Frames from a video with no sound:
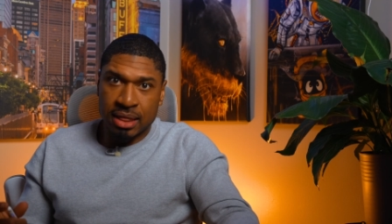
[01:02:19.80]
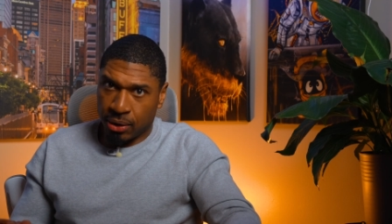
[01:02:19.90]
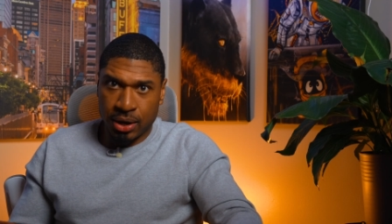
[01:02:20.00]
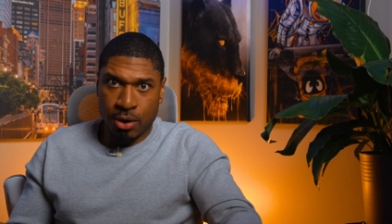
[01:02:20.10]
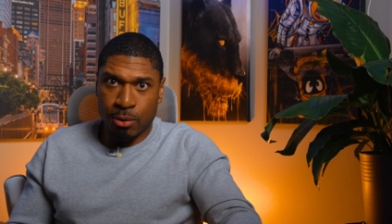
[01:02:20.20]

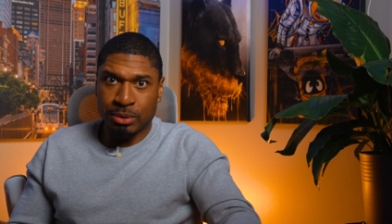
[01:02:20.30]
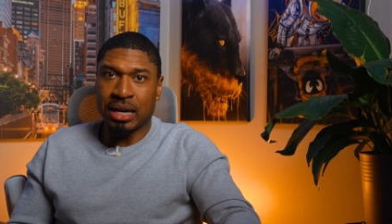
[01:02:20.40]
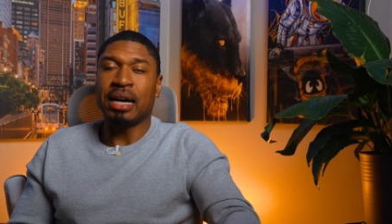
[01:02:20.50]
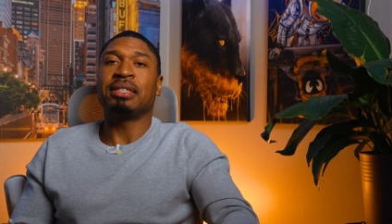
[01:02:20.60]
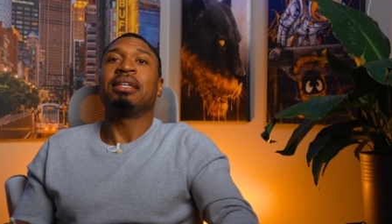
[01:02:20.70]
30 homes,
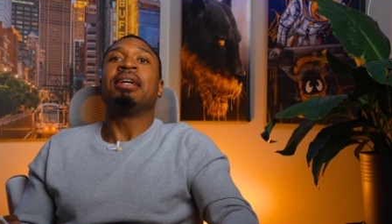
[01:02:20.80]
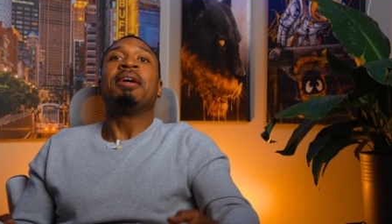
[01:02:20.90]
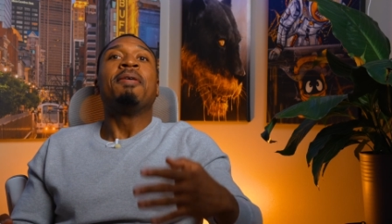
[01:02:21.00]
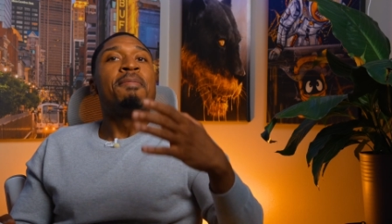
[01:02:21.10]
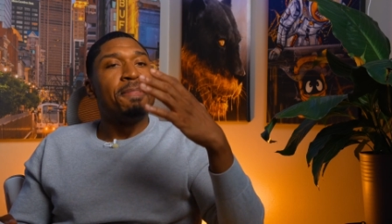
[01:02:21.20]
guys.
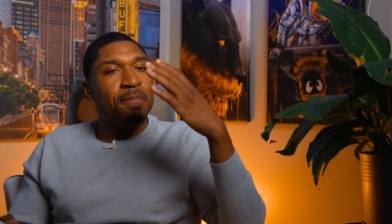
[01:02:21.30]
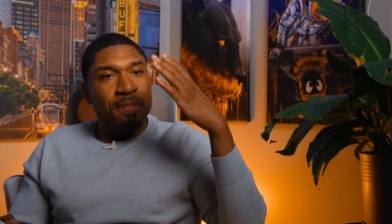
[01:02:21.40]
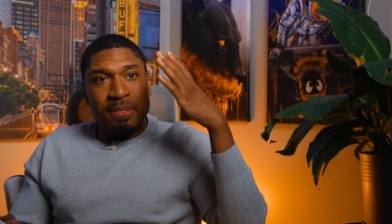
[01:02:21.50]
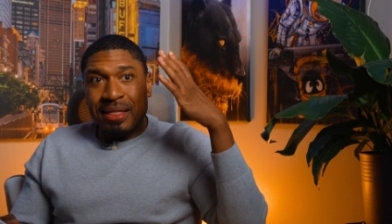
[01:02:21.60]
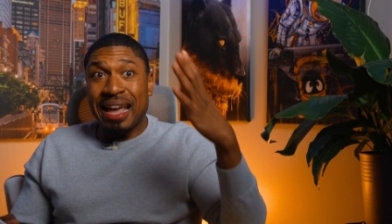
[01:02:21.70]

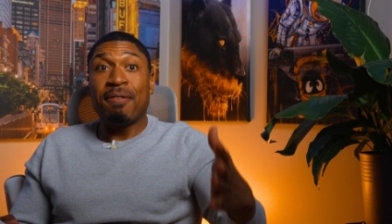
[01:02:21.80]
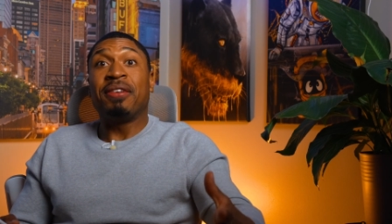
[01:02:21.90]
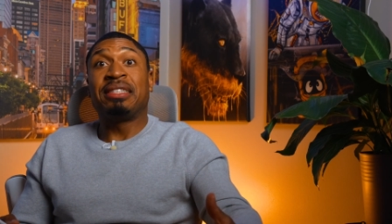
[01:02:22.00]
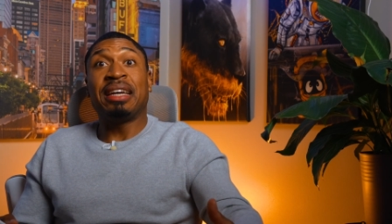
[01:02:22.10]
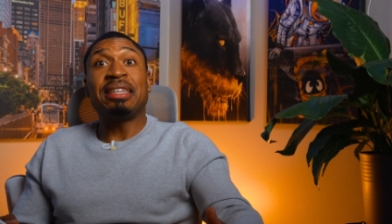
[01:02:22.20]
If
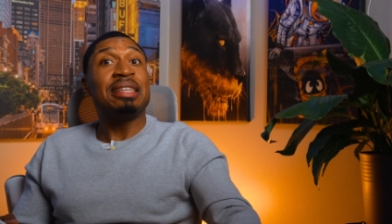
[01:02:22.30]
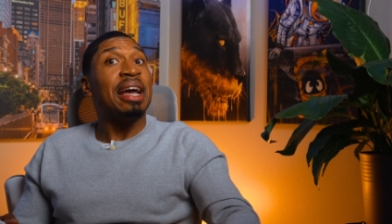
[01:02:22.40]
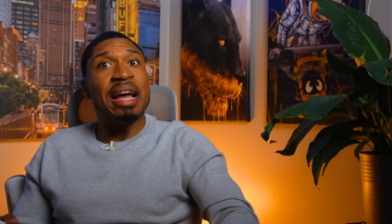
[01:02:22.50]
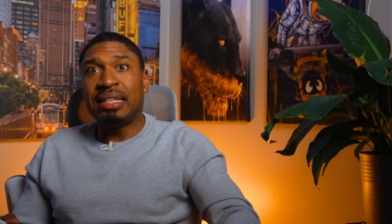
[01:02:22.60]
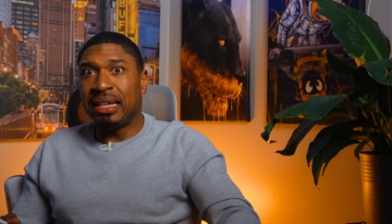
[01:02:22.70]
it takes
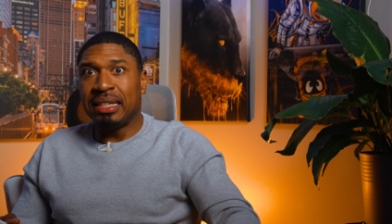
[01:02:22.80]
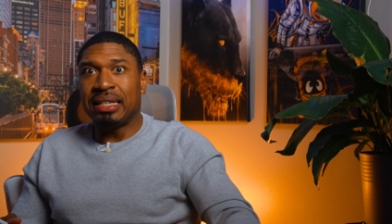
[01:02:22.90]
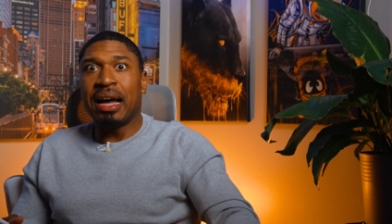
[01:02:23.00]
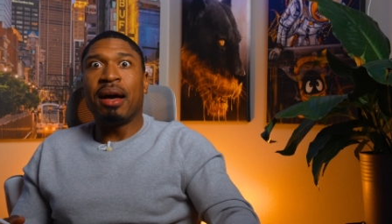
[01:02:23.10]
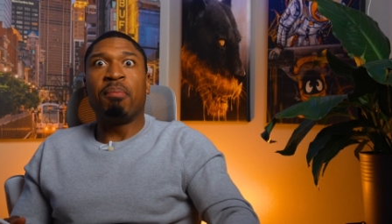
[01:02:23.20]
that, it takes
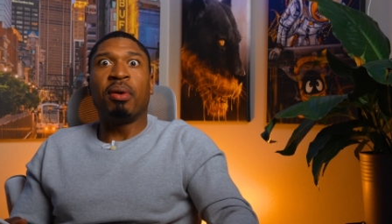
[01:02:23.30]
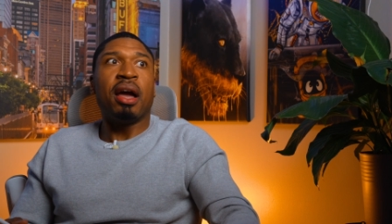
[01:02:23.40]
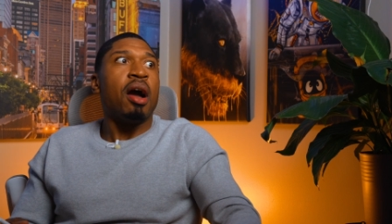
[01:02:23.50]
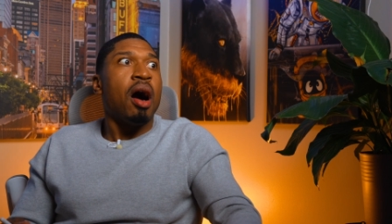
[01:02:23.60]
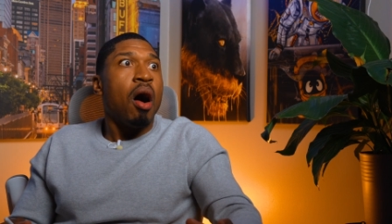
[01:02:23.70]
that.
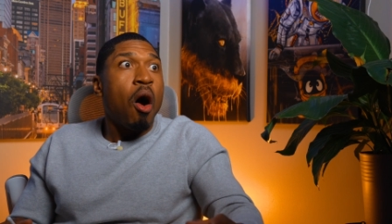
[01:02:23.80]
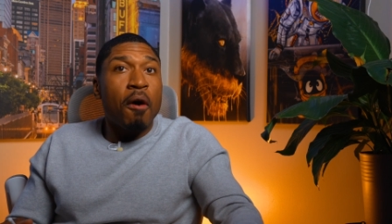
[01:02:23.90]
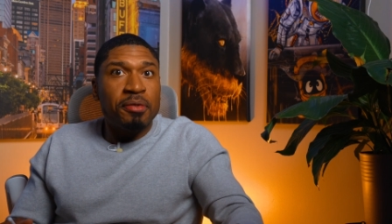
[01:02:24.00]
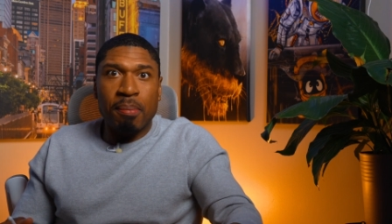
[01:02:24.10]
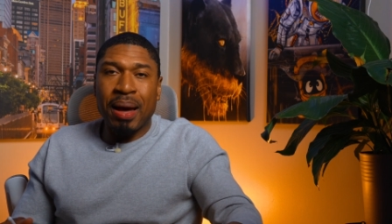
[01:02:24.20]
But
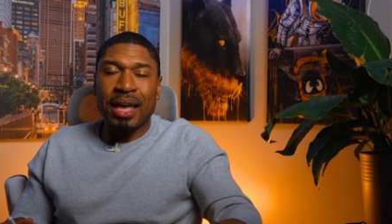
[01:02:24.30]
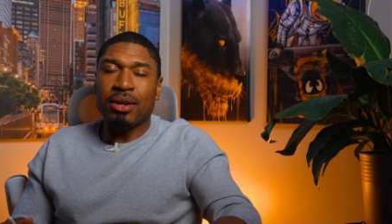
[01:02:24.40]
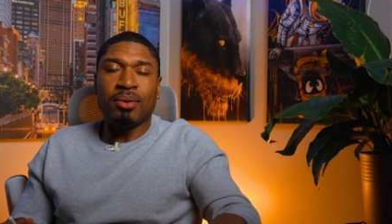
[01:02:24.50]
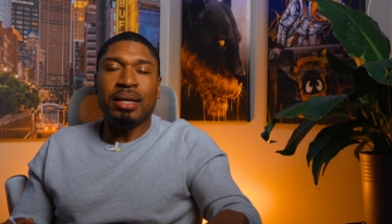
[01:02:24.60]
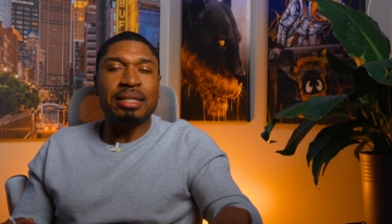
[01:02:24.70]
off the bat, you
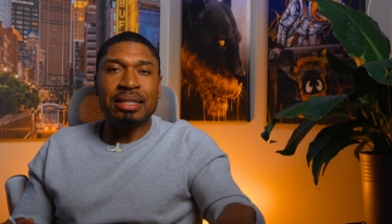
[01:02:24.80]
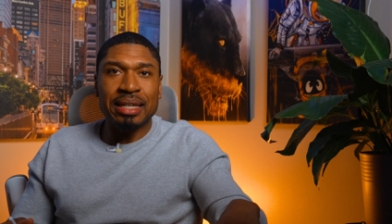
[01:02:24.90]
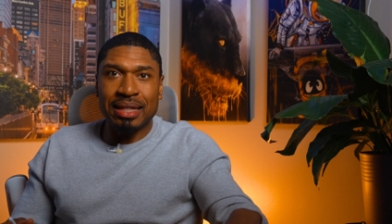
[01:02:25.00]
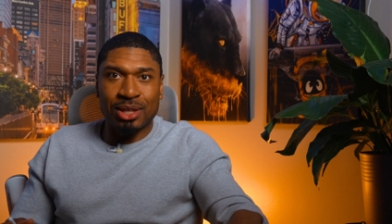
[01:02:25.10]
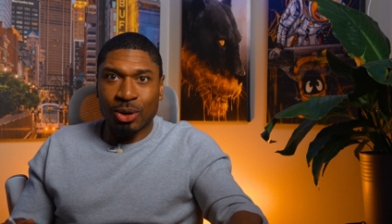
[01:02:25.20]
don't need to
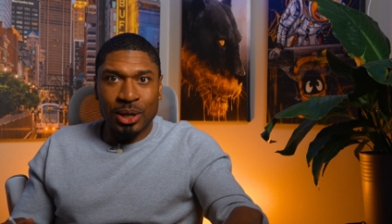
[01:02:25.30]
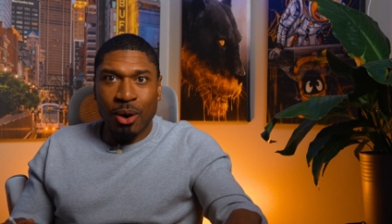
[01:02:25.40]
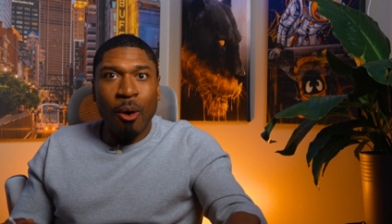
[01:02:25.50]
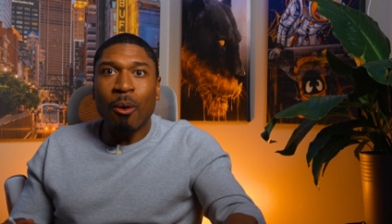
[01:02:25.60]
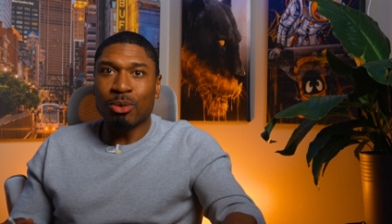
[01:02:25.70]
see 30
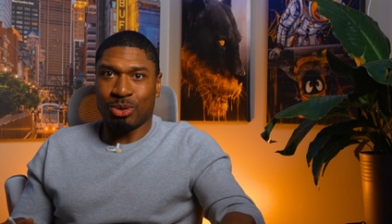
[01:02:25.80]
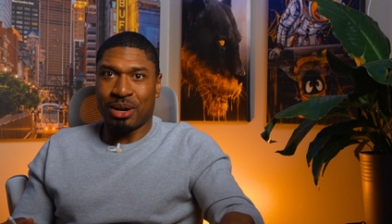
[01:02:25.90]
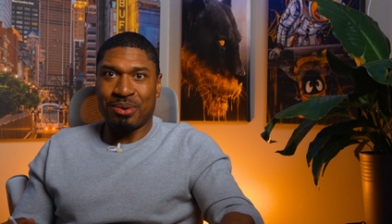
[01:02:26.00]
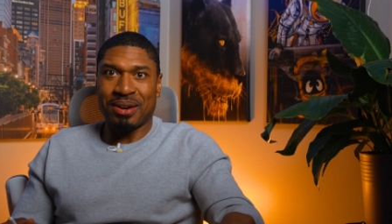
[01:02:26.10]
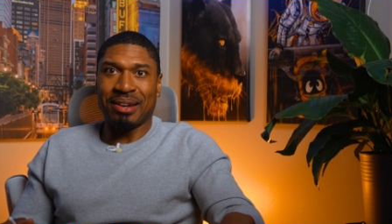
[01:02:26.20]
homes right
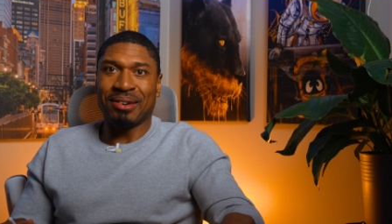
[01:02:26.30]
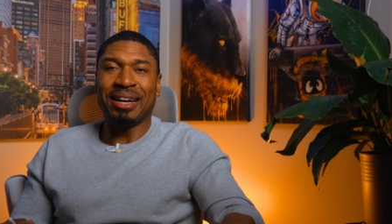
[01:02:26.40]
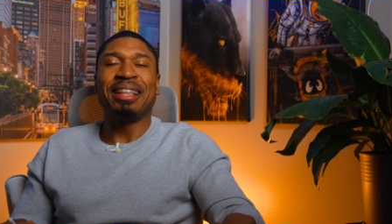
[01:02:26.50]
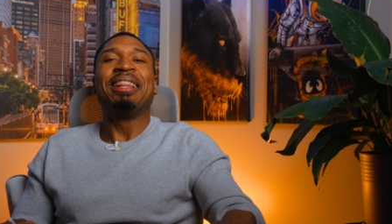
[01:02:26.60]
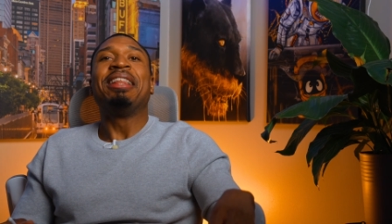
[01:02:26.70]
away, right?